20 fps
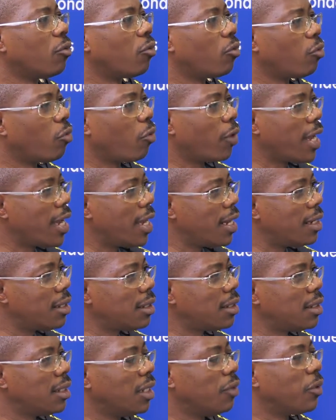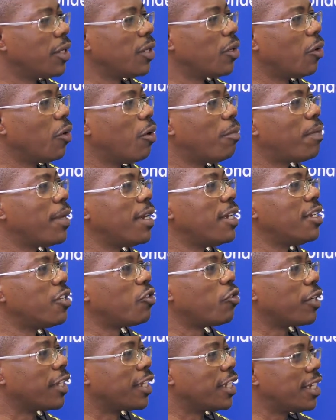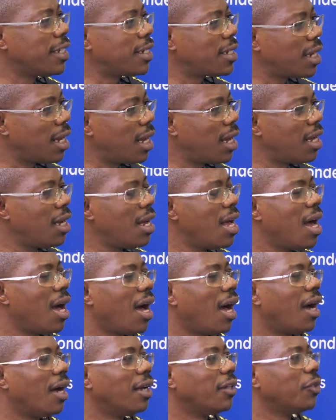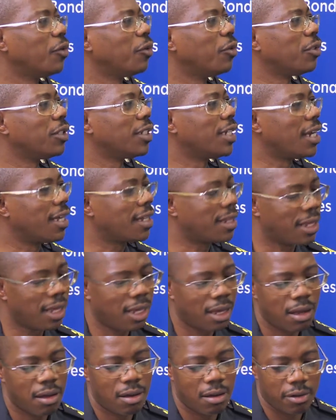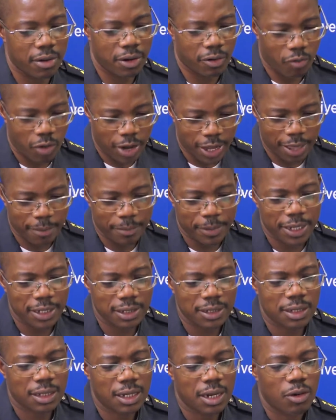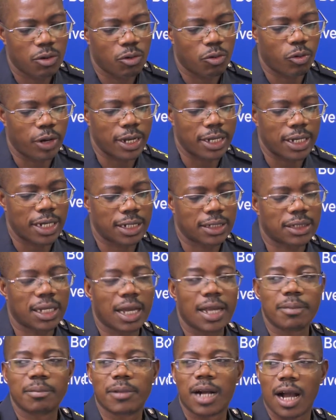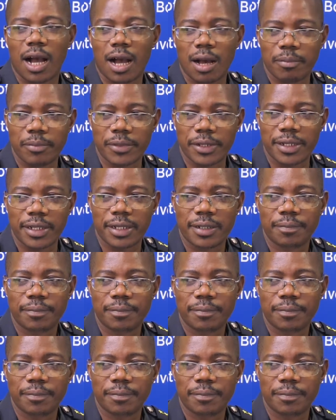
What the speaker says: when the window opens to register and all the other requirements when that time comes.